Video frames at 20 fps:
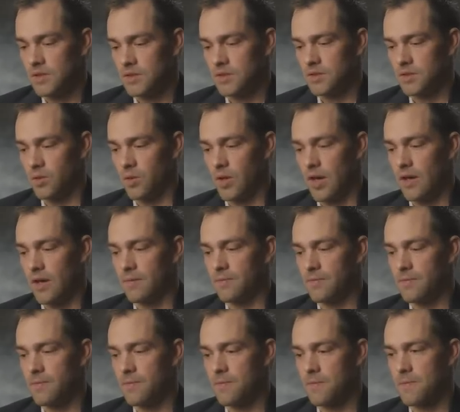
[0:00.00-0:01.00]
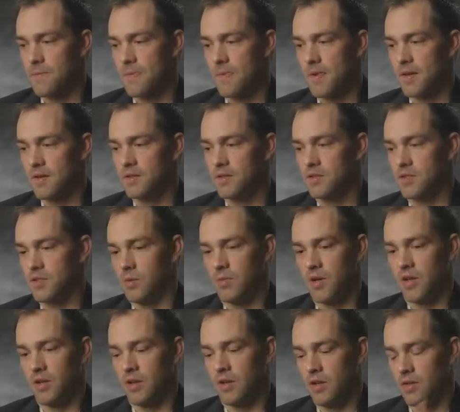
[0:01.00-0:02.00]
It's okay. Jump
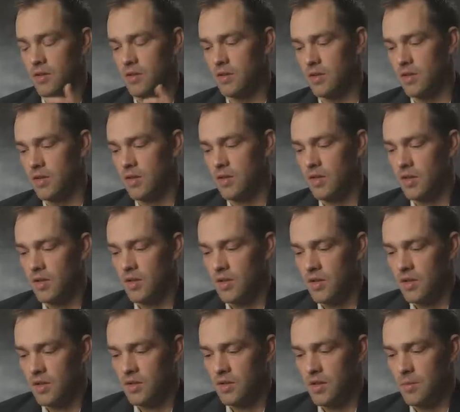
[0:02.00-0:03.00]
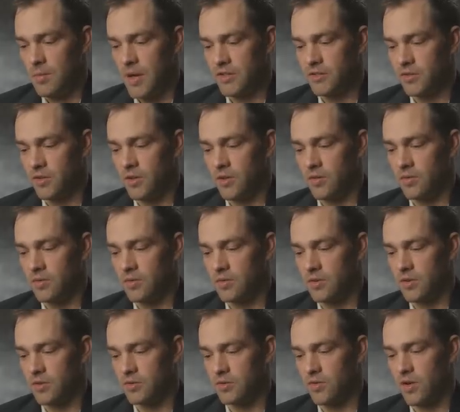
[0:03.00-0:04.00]
on the Metro,
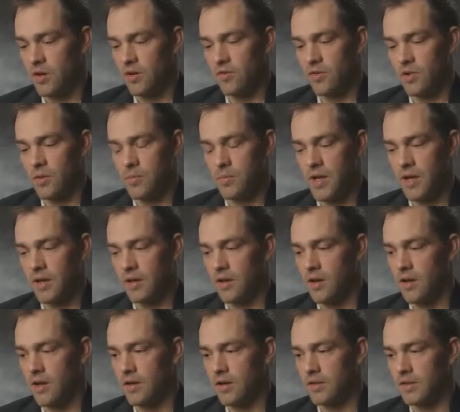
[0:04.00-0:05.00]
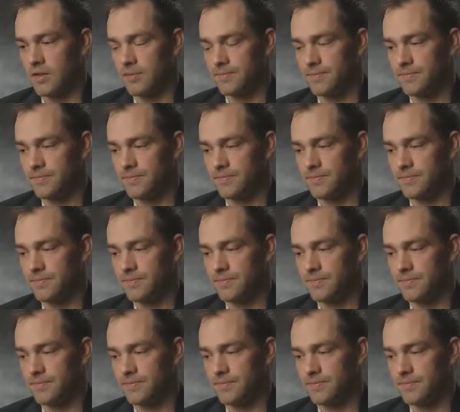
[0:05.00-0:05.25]
go straight over to the Pentagon.